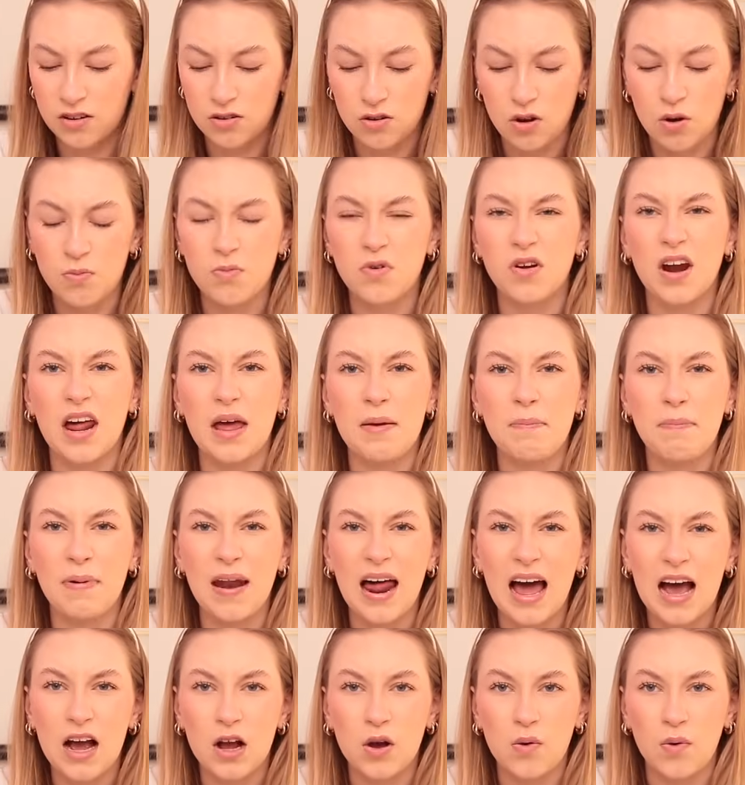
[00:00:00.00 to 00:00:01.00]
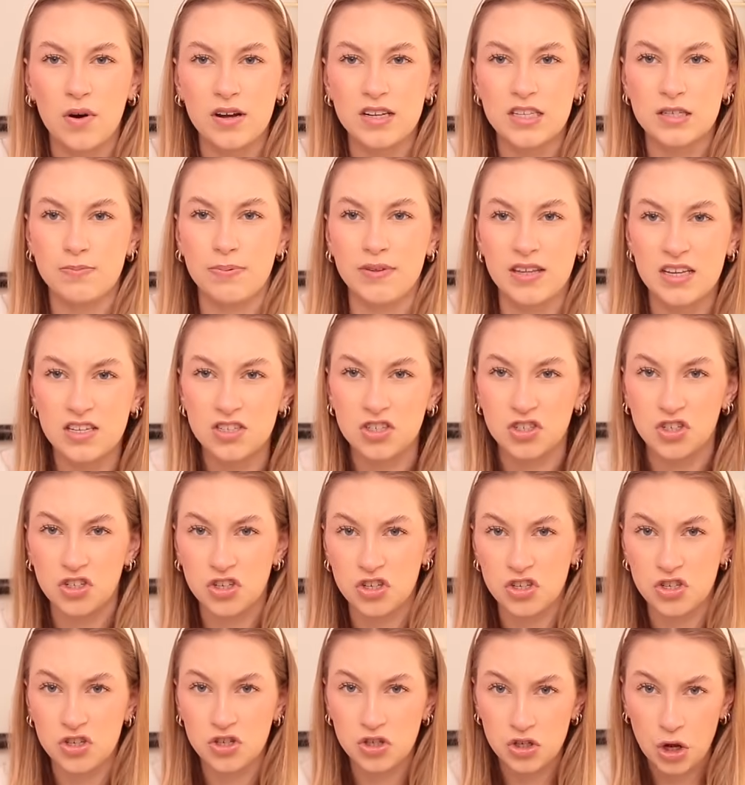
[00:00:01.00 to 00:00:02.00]
normal like black ones, but these are
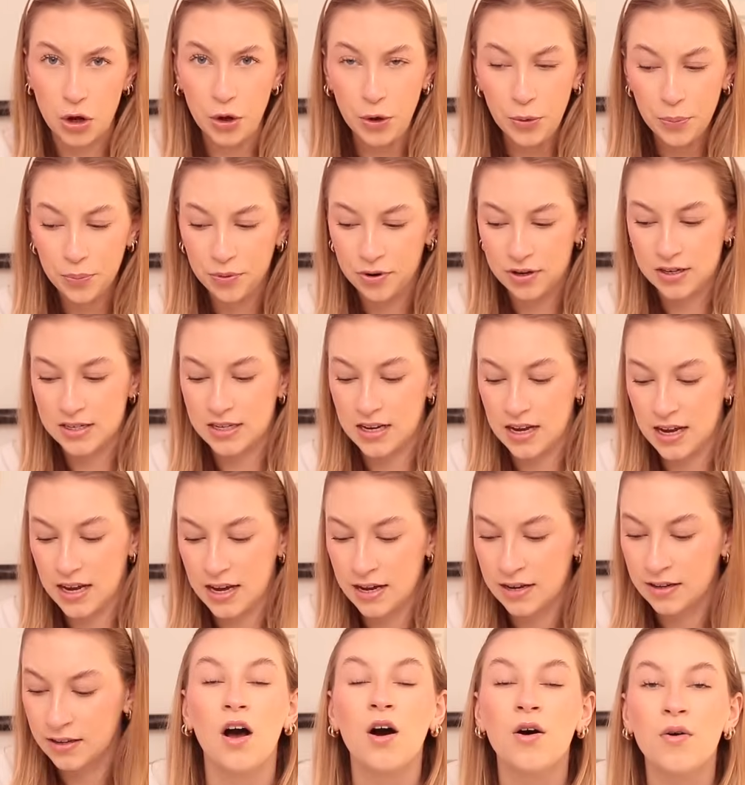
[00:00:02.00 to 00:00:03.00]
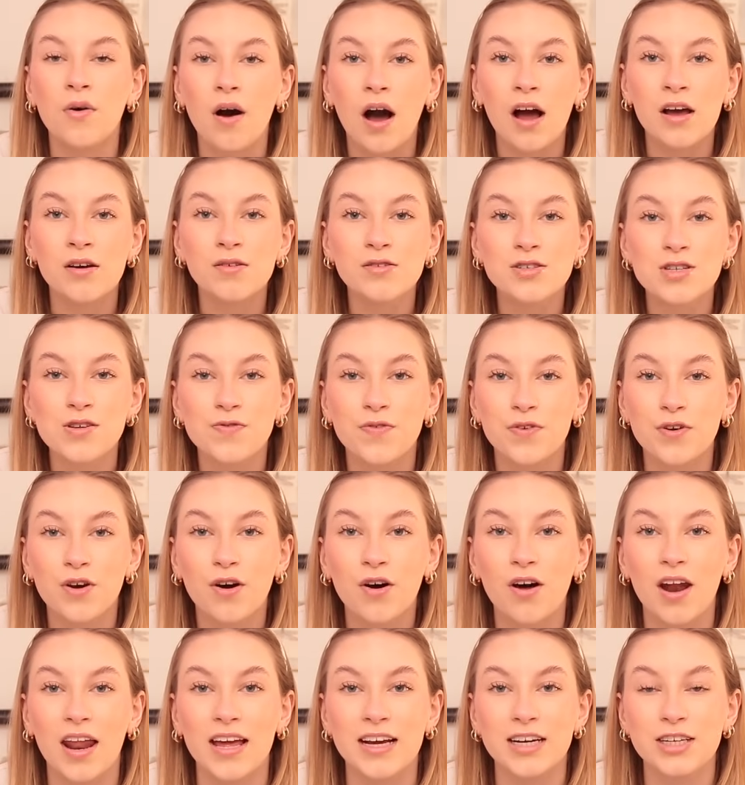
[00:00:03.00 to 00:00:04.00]
just so pretty. Oh, I also
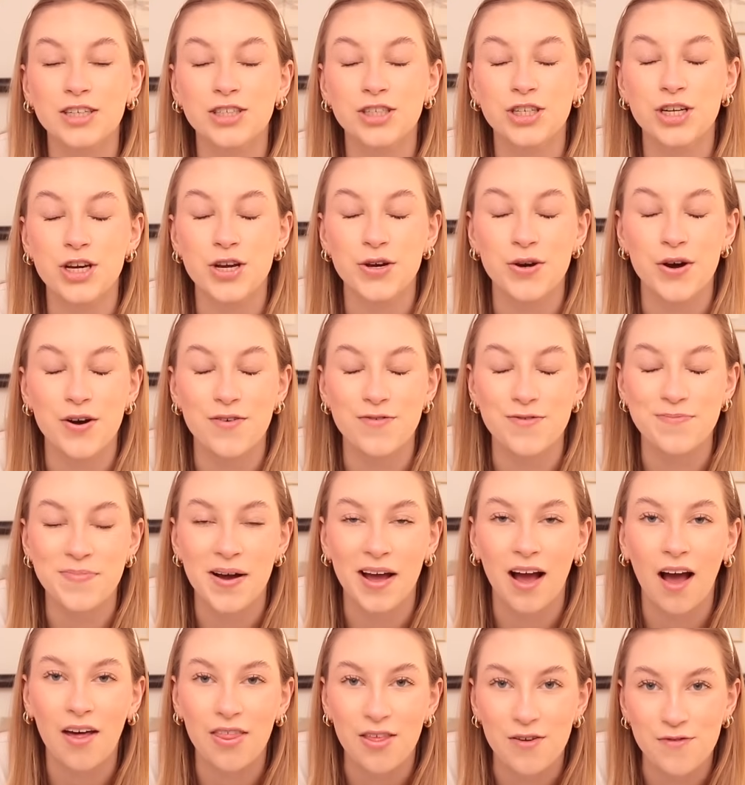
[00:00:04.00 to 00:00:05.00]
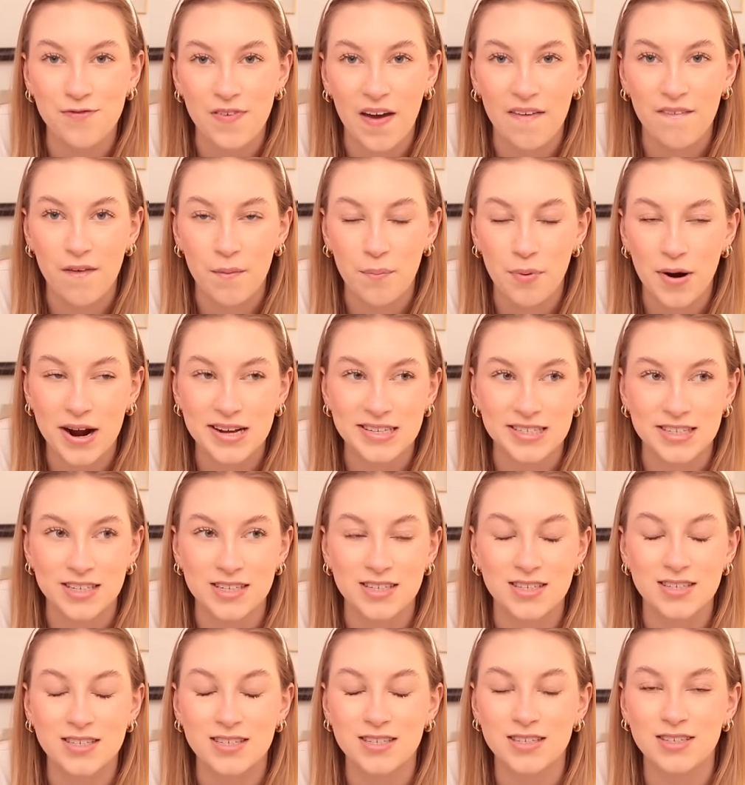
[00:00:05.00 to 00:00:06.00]
forgot like two of my other favorite
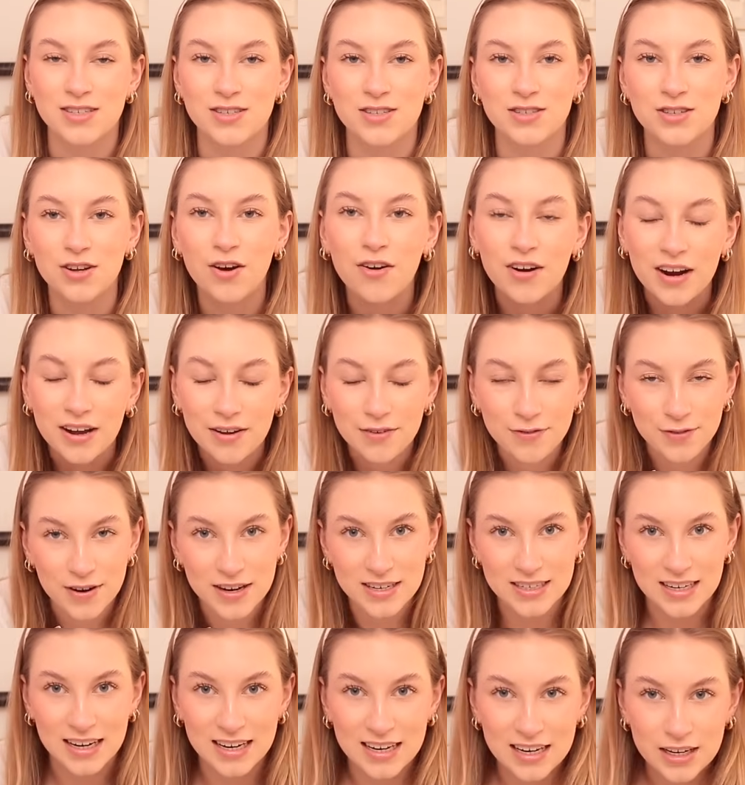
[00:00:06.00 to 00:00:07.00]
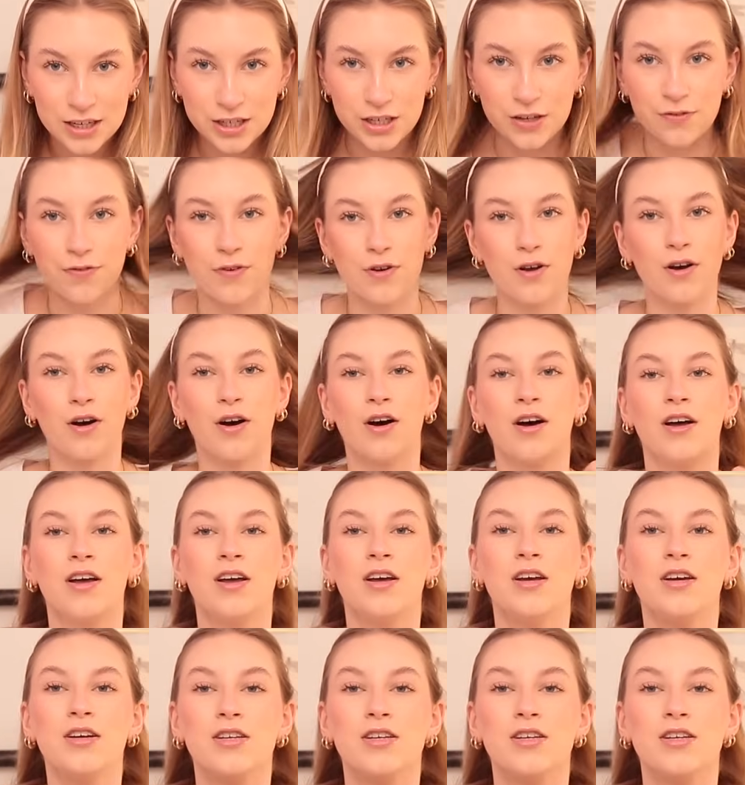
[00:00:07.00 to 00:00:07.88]
presents. Sorry, Freddie, I literally forgot.